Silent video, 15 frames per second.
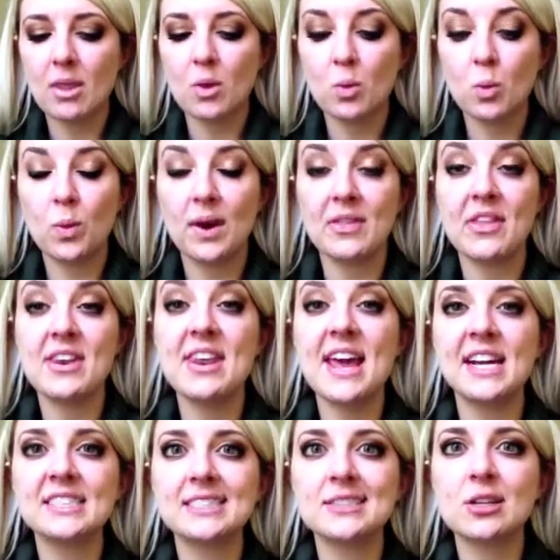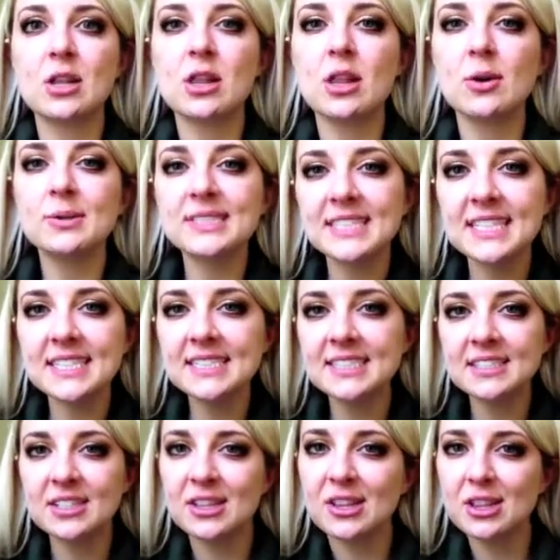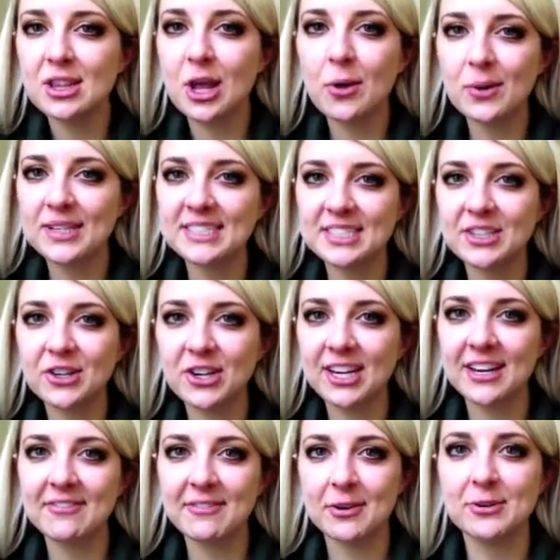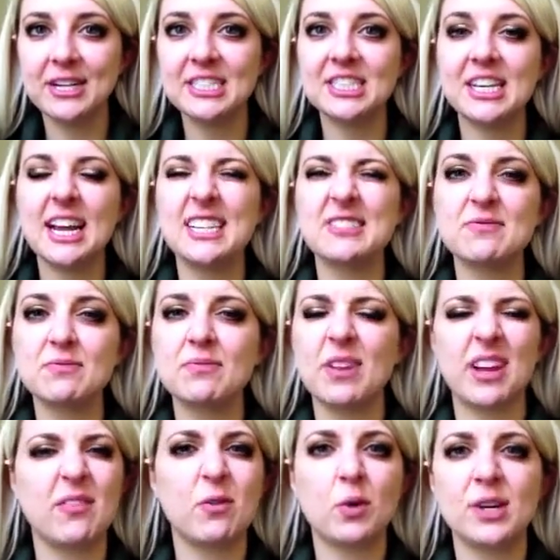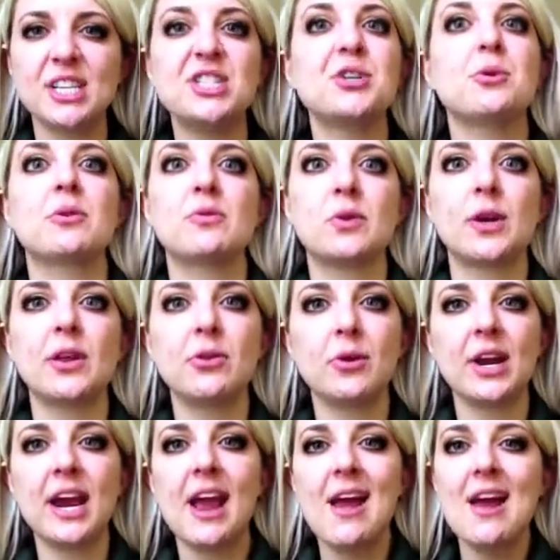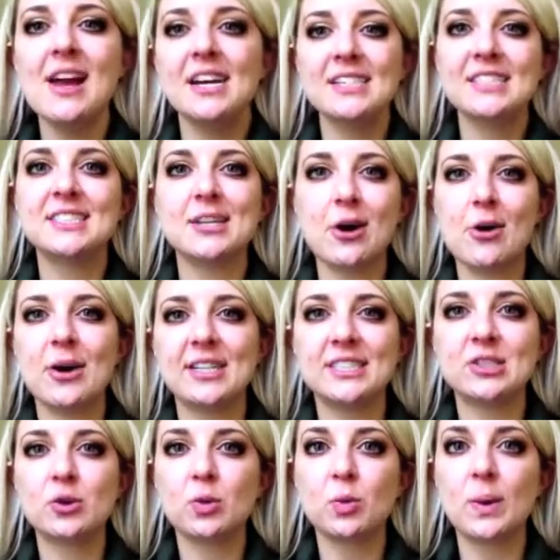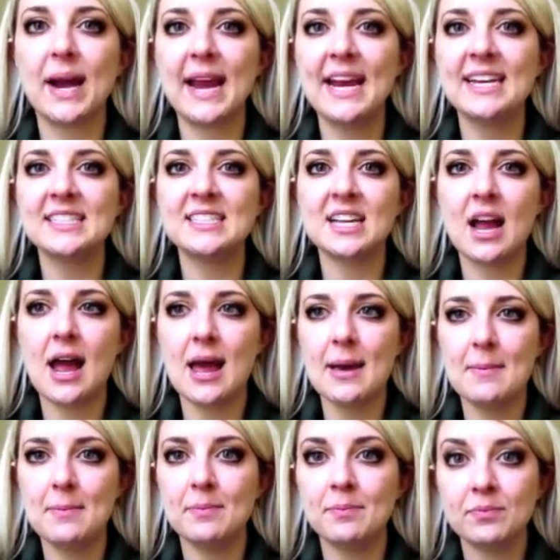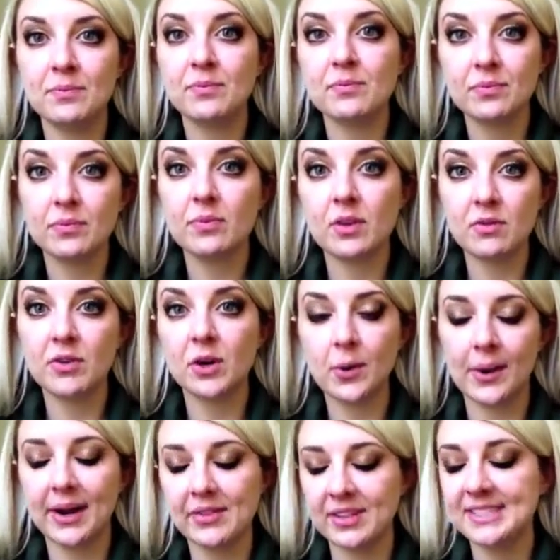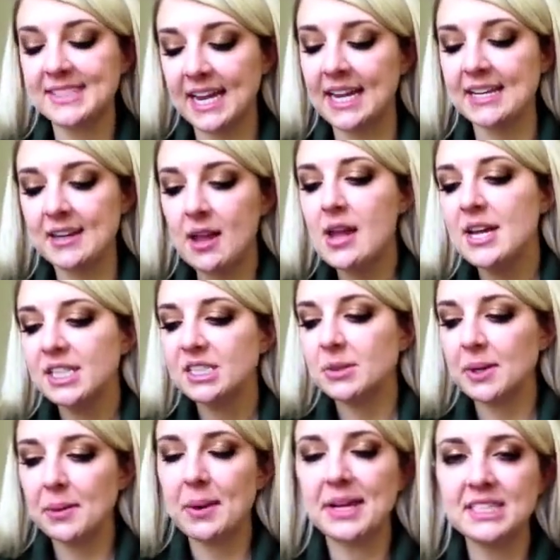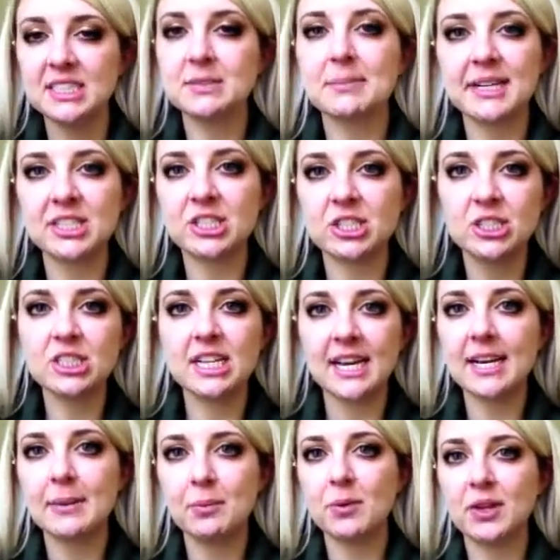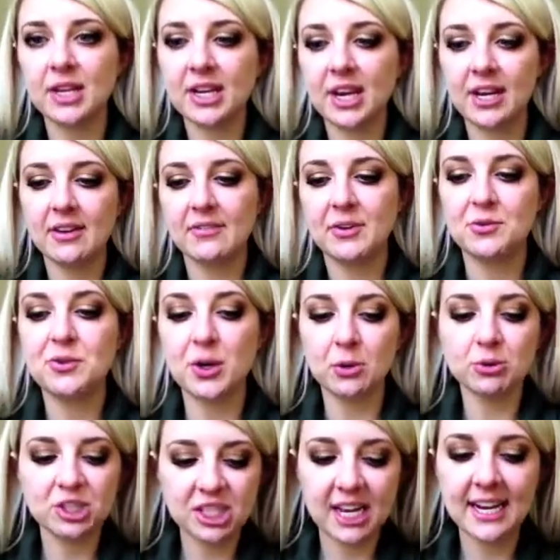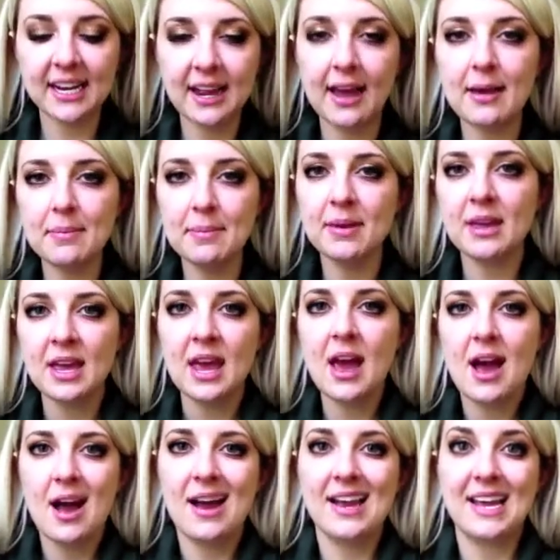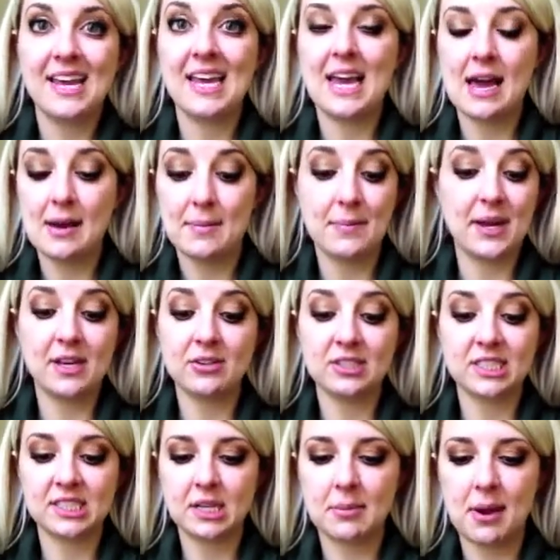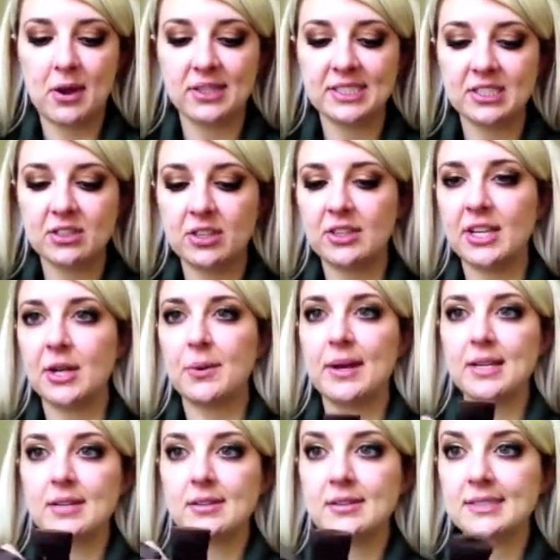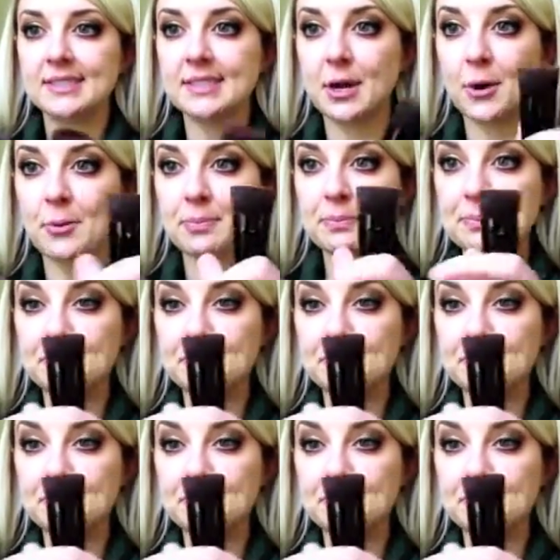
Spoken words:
Where the next closest, lowest ingredient foundation has like 42 or 43. So it's great for going on the skin. So anyway, just make sure and shake it up really good. If you don't shake it up, it'll just come out as a clear liquid. So,